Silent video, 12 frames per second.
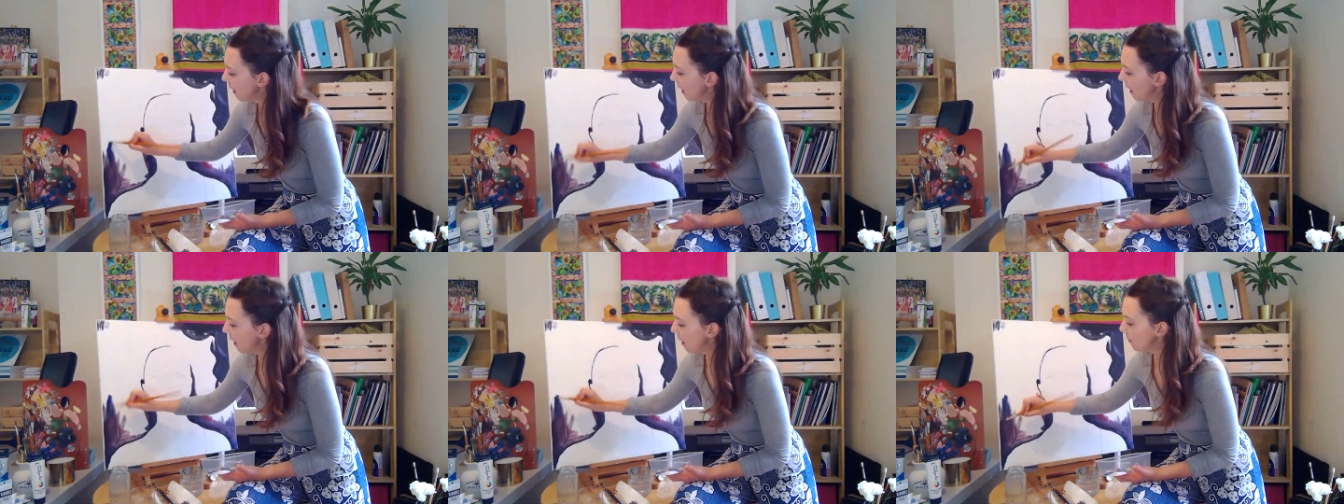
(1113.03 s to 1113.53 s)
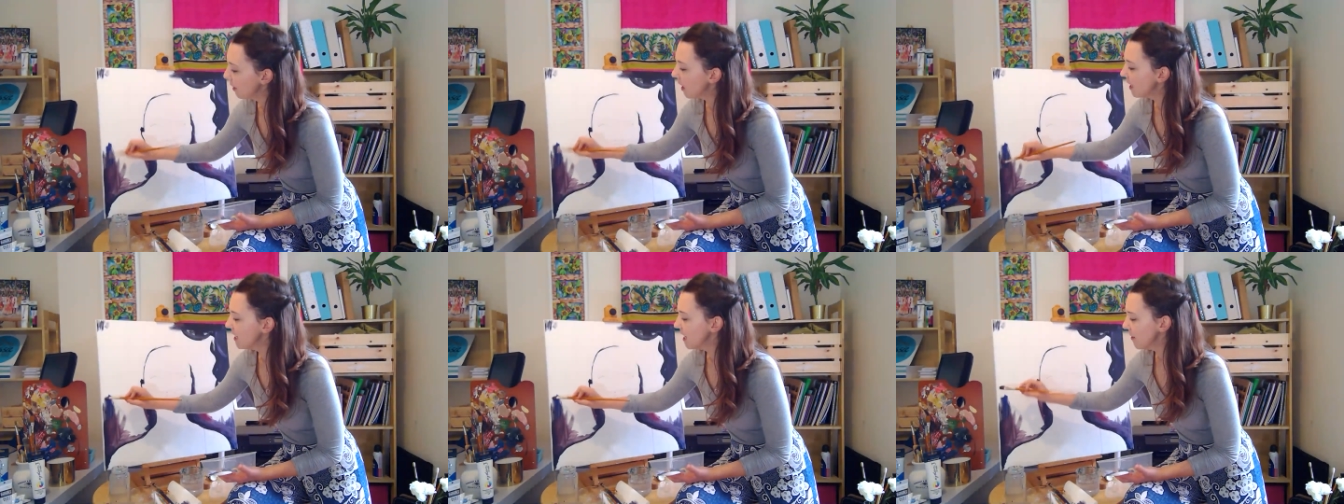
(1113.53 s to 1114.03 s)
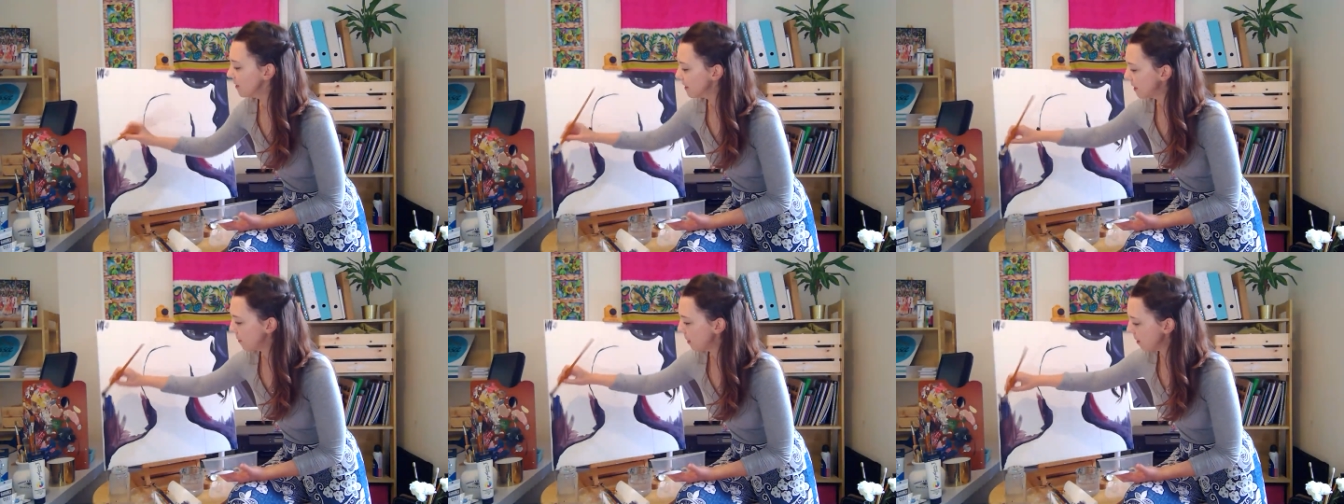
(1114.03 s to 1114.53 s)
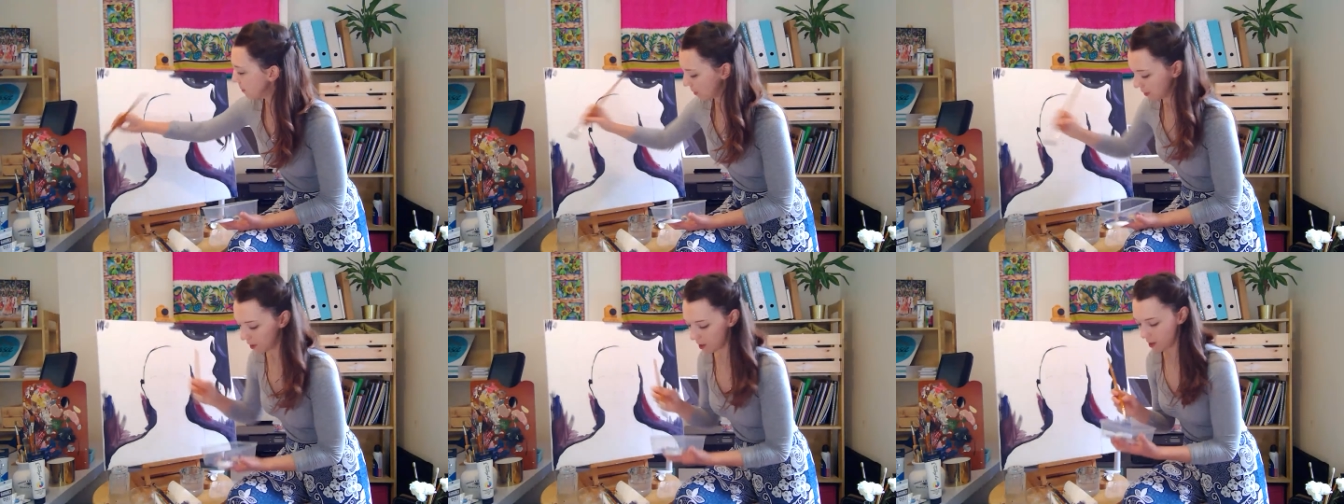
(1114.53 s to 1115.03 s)
the idea is that
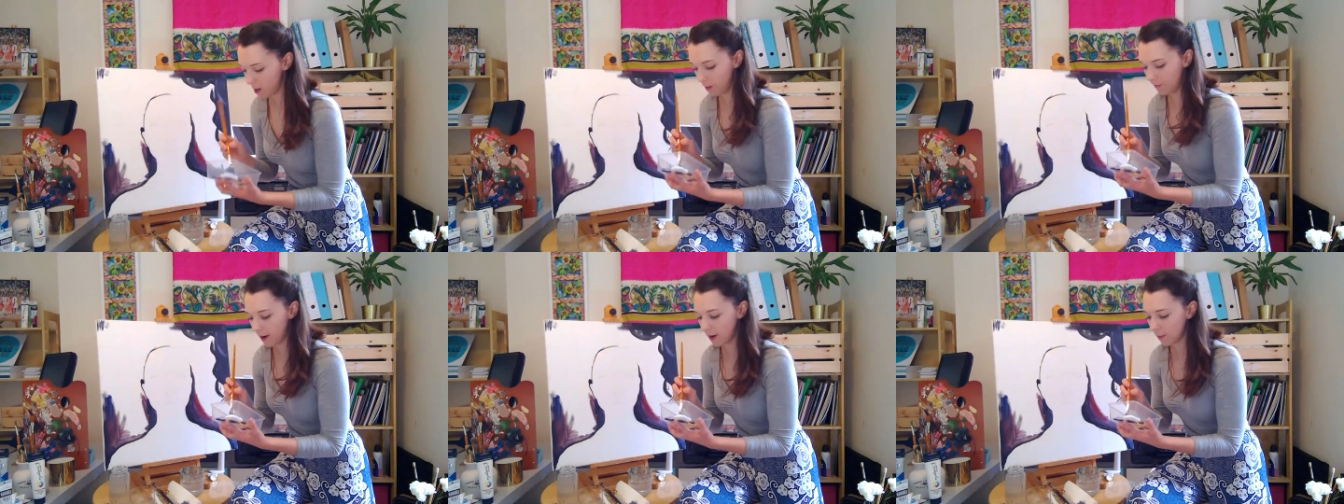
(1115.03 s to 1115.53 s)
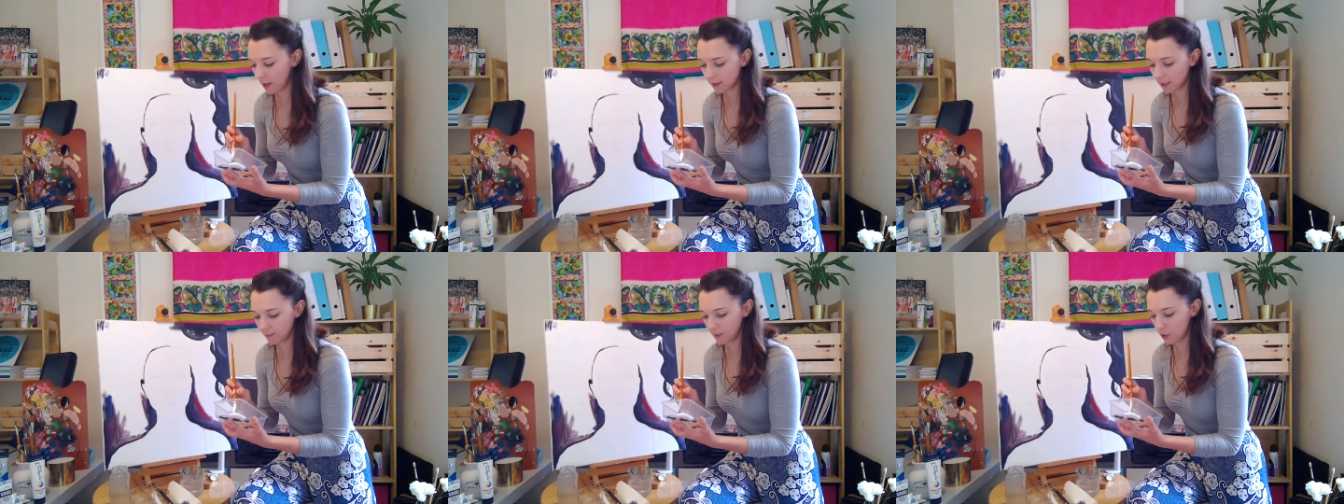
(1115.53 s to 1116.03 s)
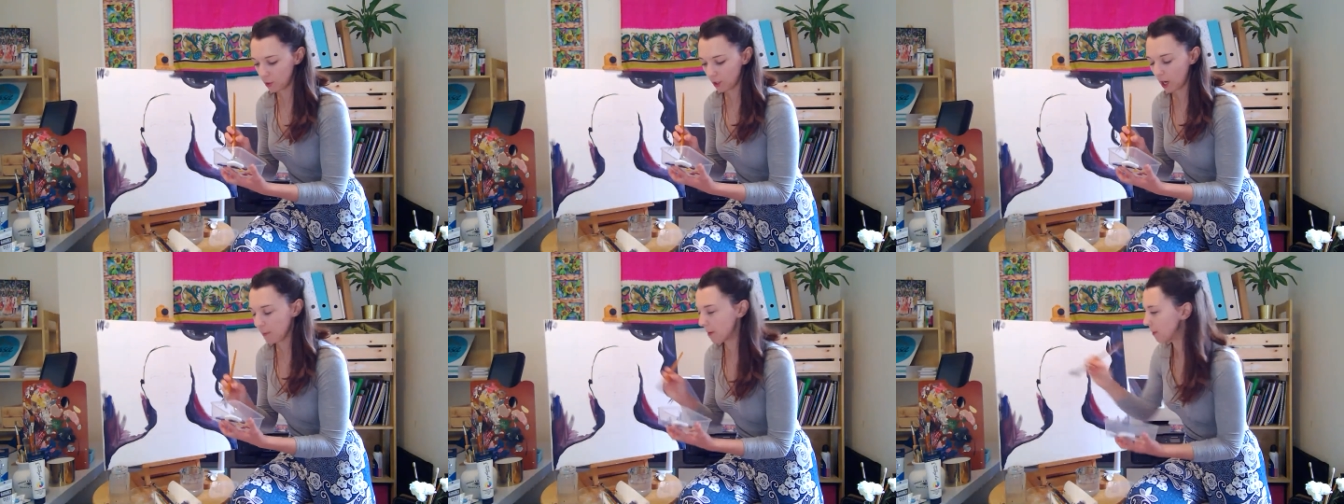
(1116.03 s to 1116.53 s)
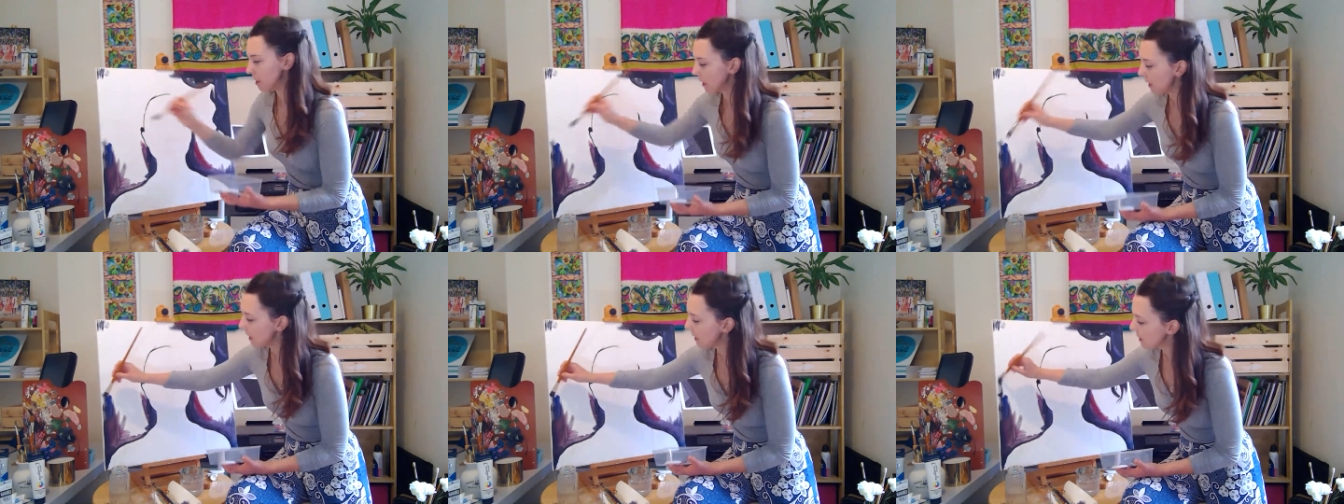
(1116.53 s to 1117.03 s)
people are very welcome to come up to the
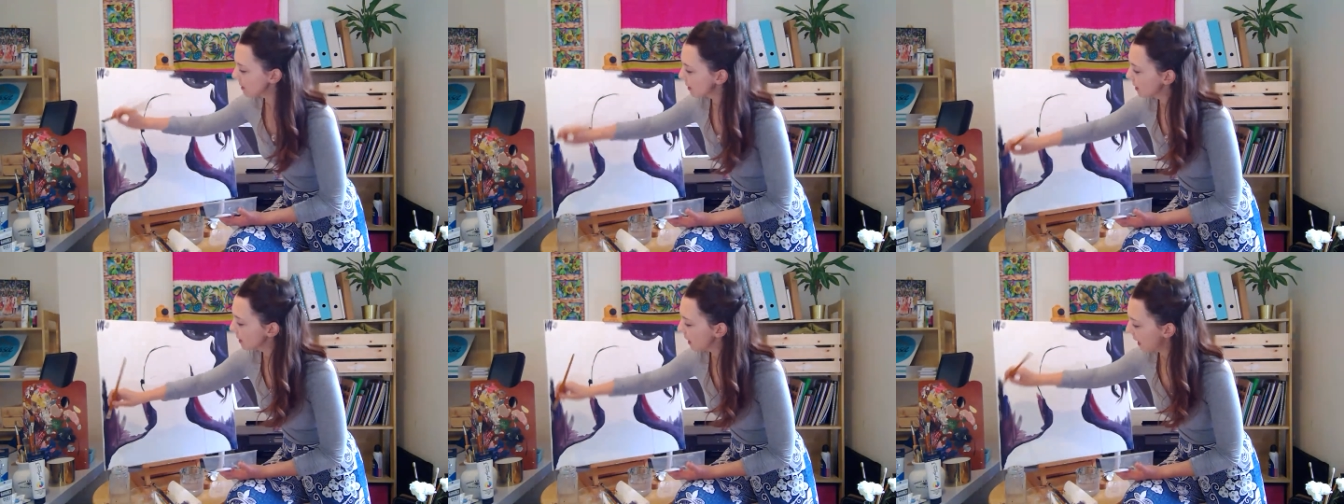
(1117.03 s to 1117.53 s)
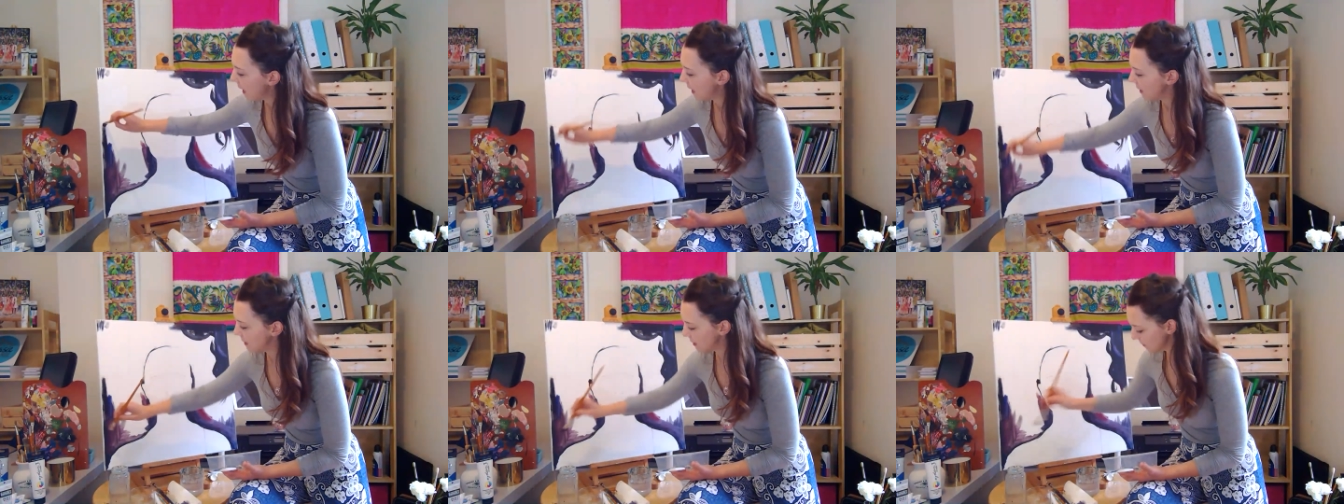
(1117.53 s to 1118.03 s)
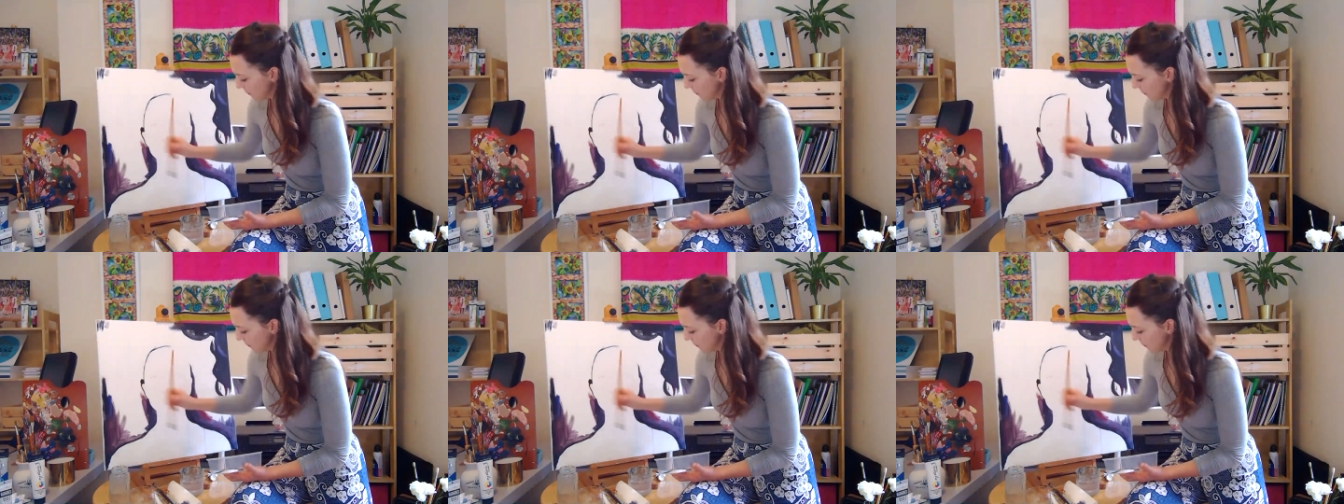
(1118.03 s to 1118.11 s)
easel and